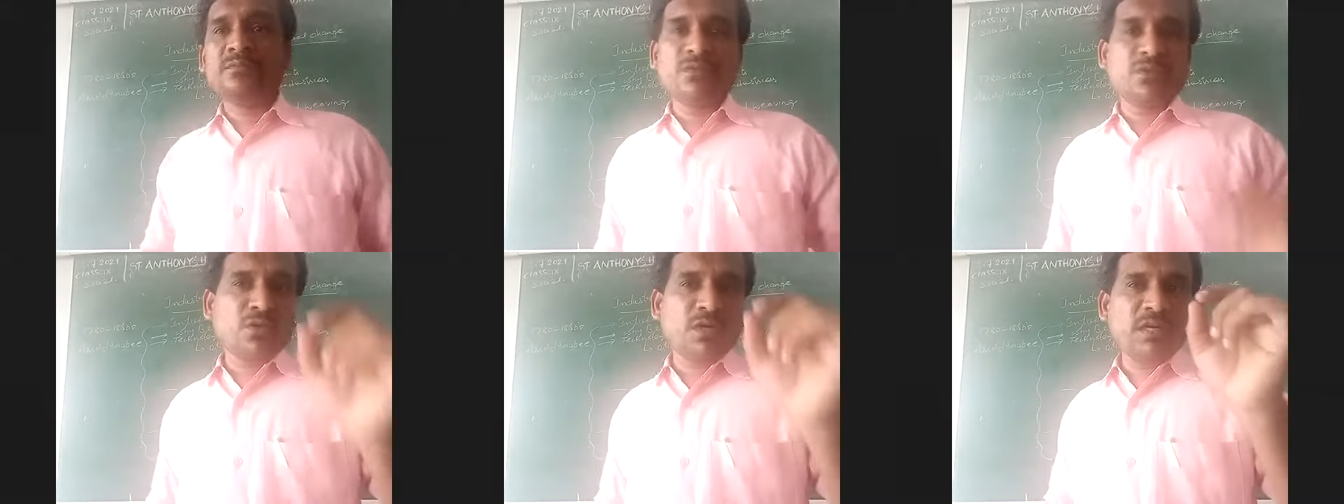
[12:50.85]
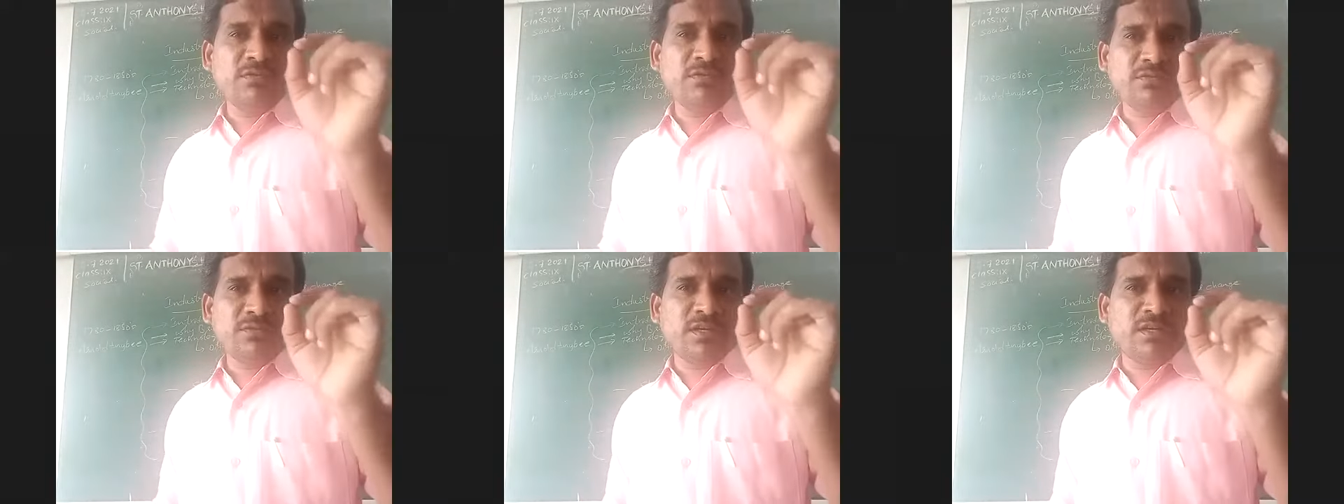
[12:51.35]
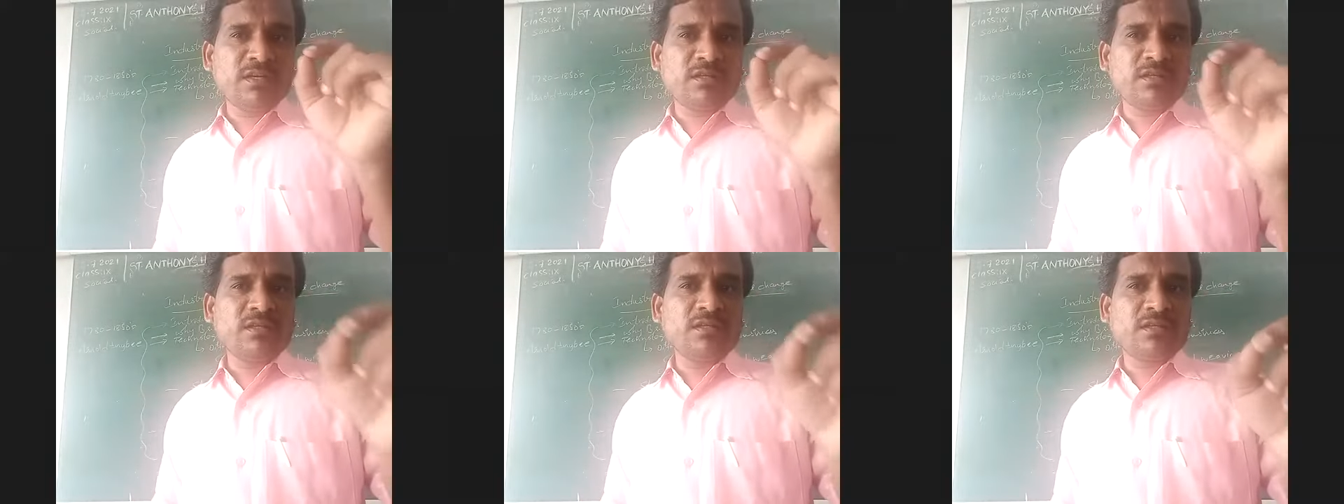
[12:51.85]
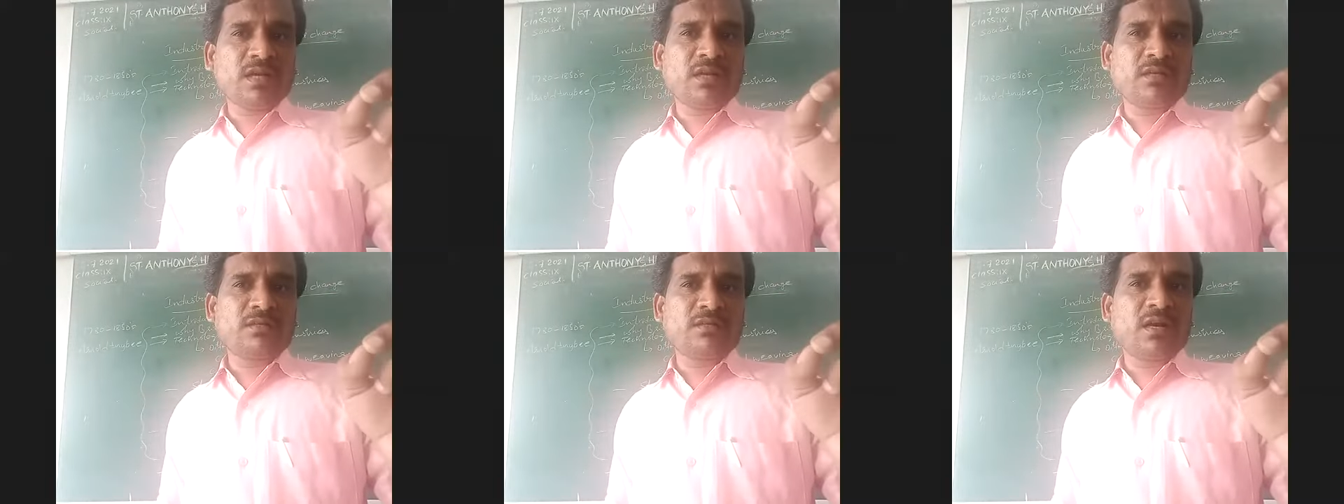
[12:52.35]
So if industries are
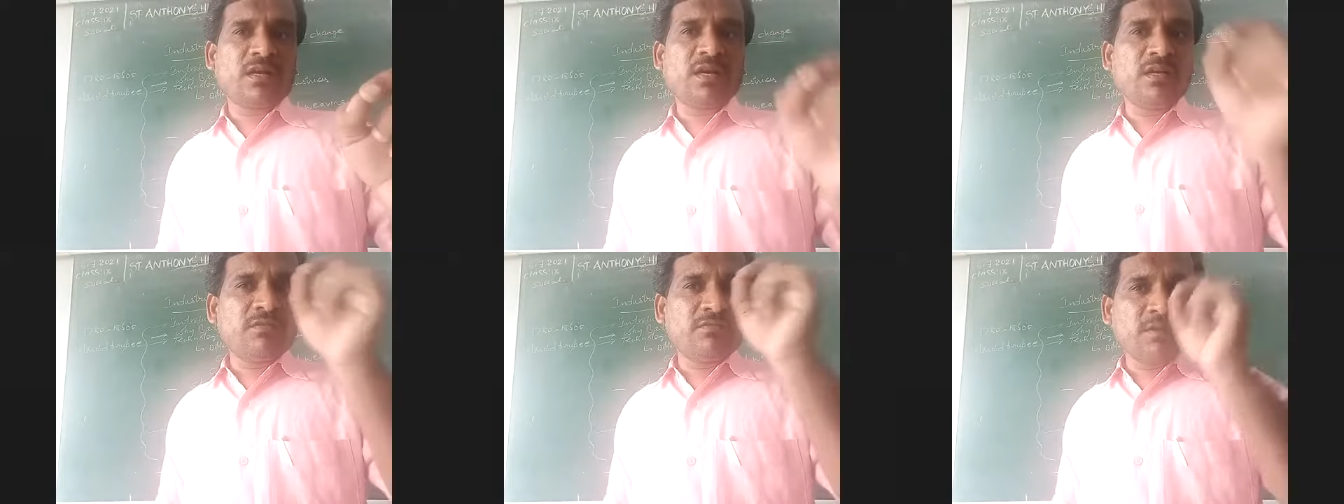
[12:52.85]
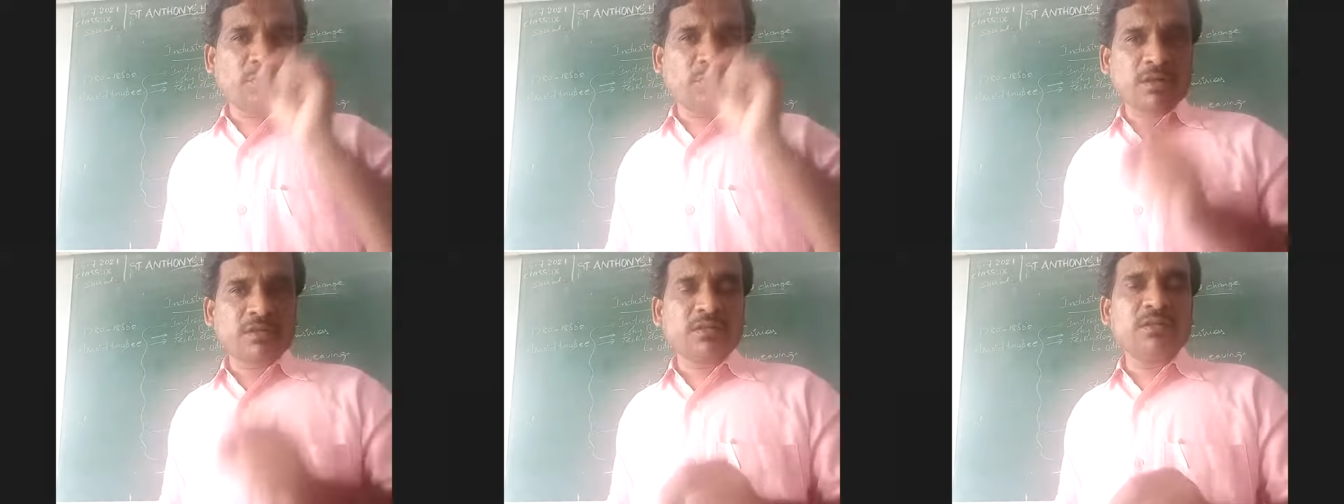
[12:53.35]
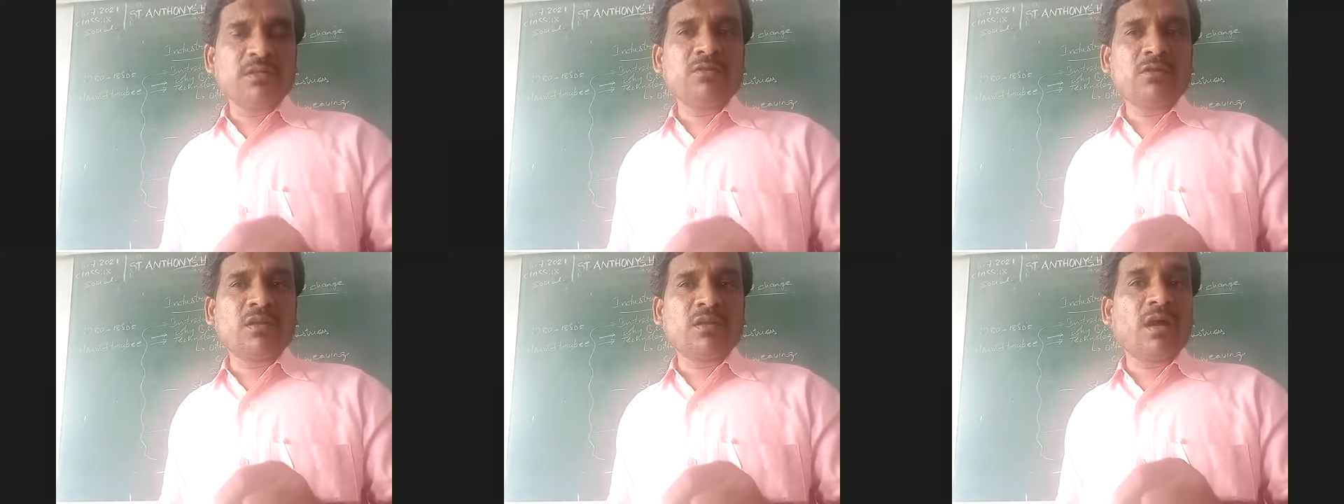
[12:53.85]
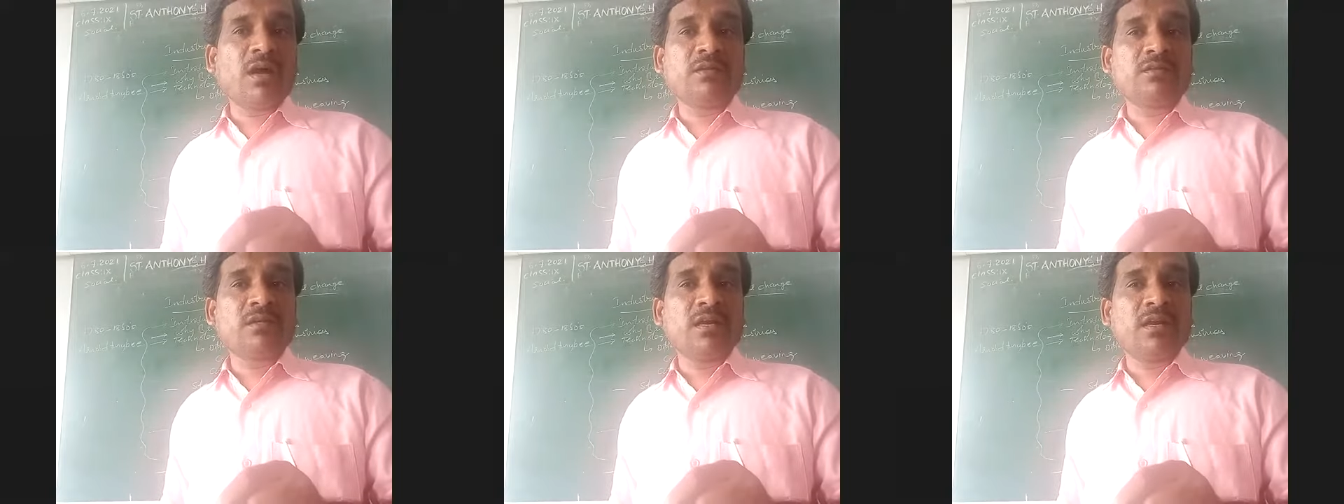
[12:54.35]
started, if the production is on the large
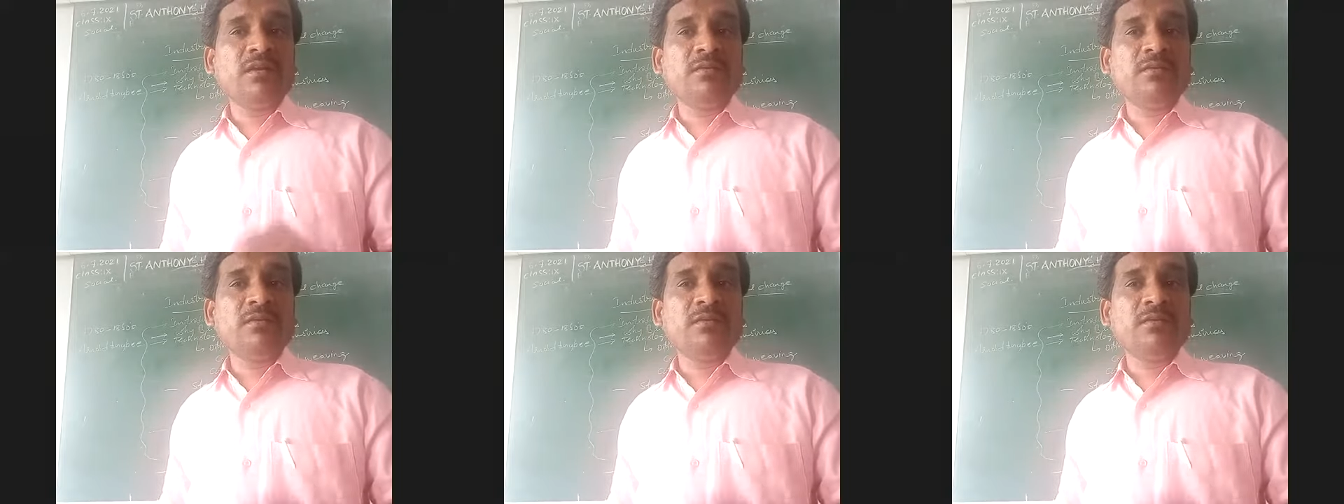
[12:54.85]
scale,